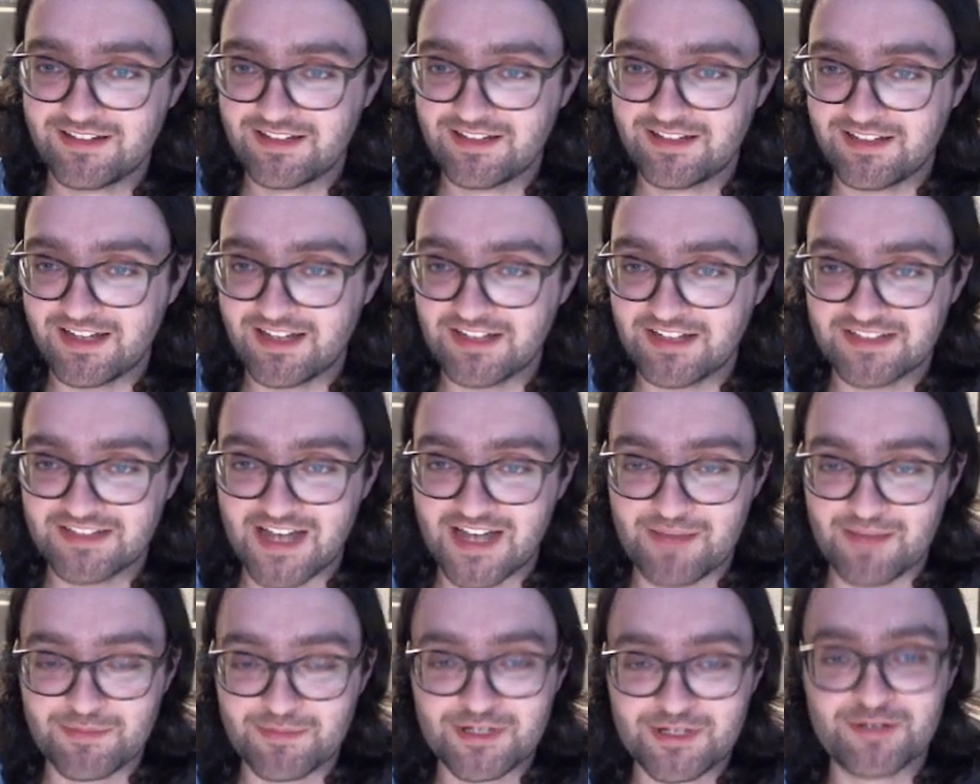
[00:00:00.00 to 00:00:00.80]
as
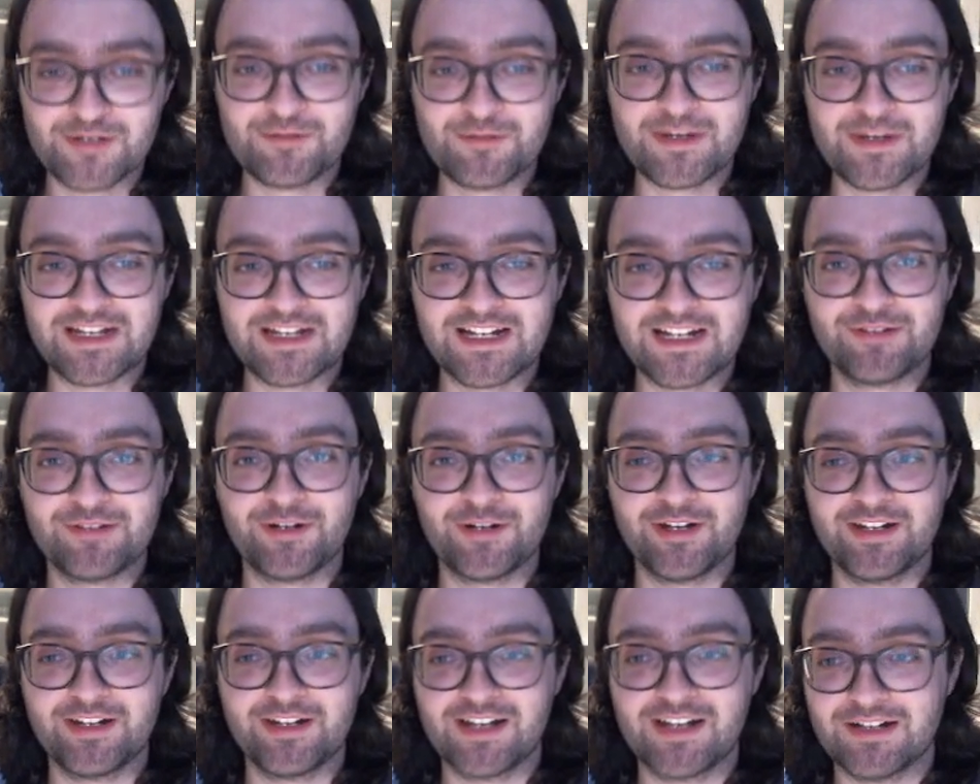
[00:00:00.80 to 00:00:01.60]
I'm quickly
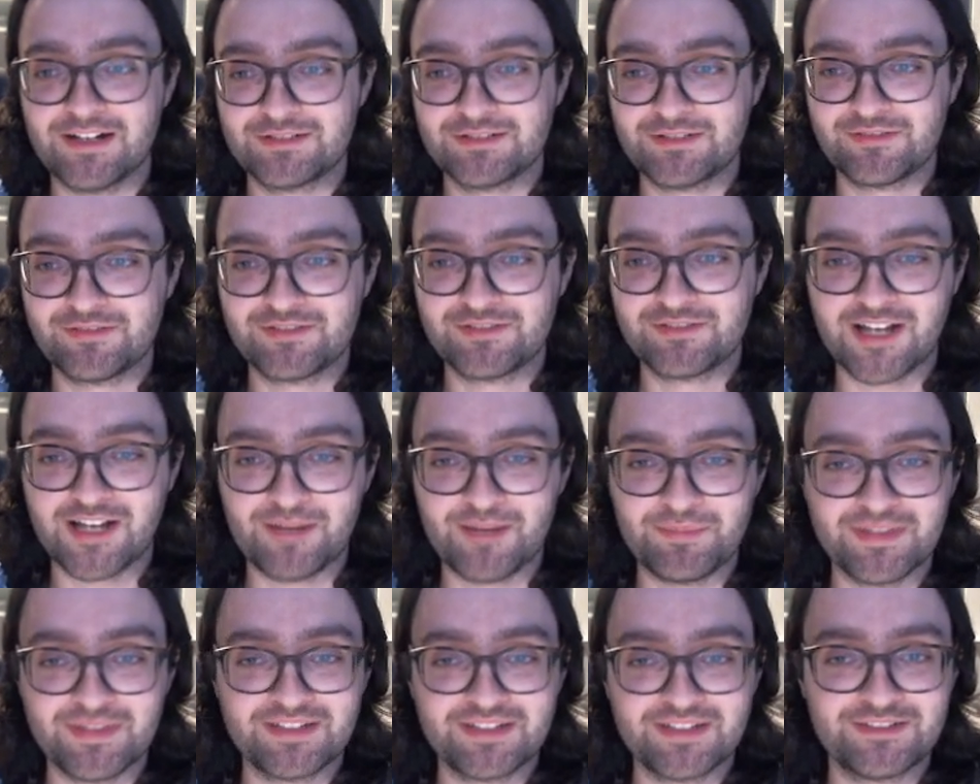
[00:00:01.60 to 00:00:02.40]
running out of
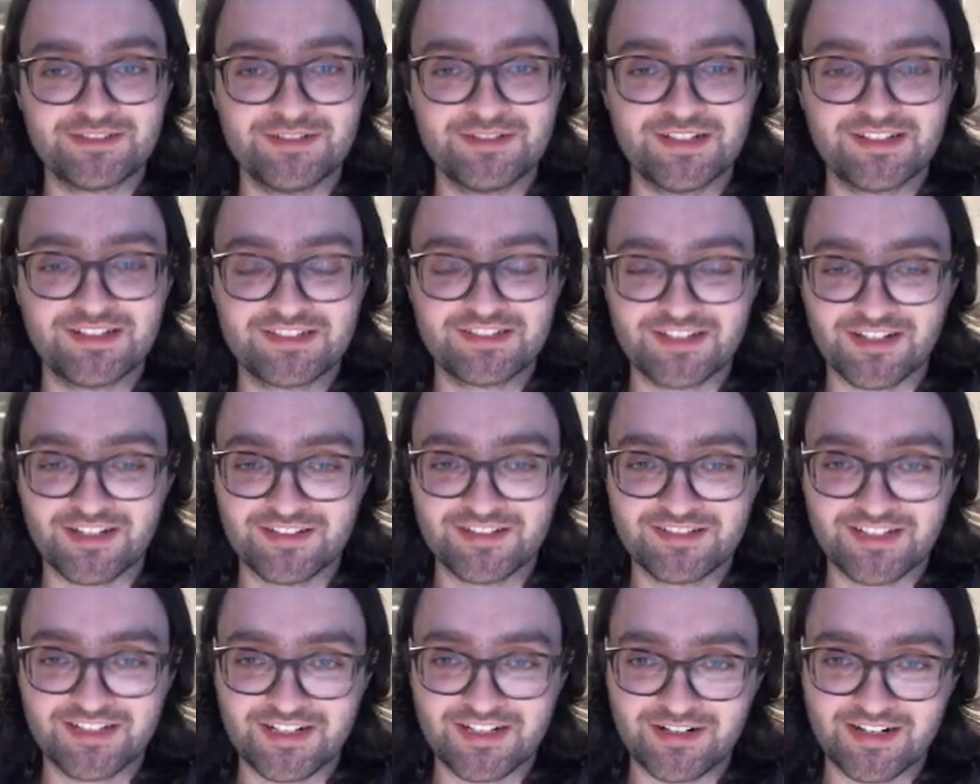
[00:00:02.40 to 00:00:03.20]
topics to
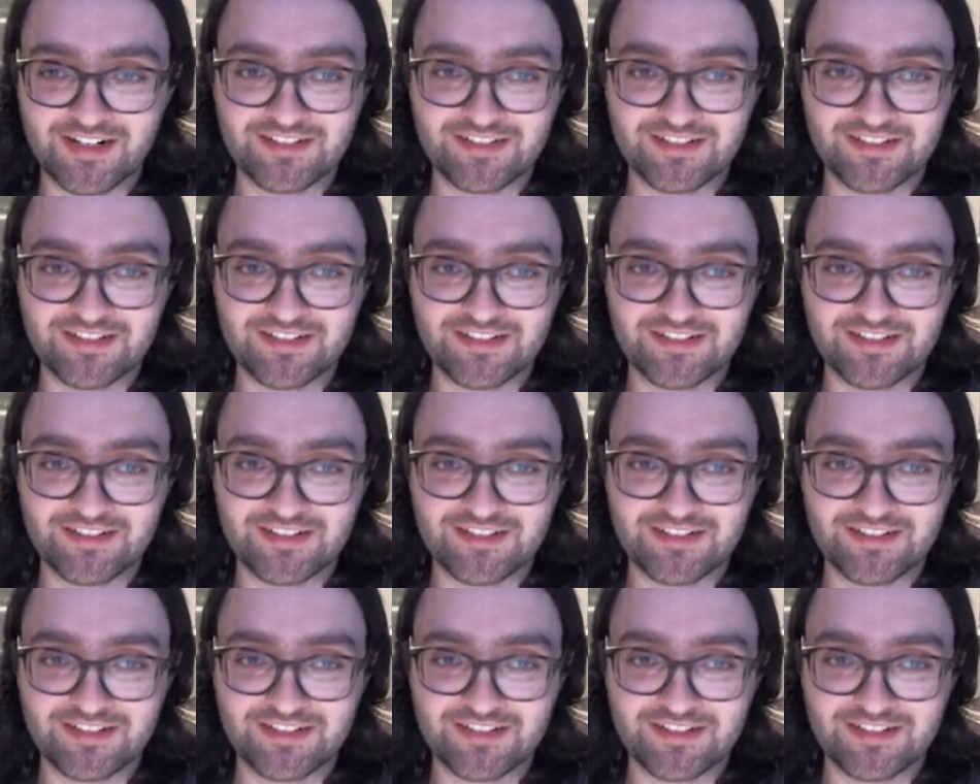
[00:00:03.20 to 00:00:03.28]
discuss here,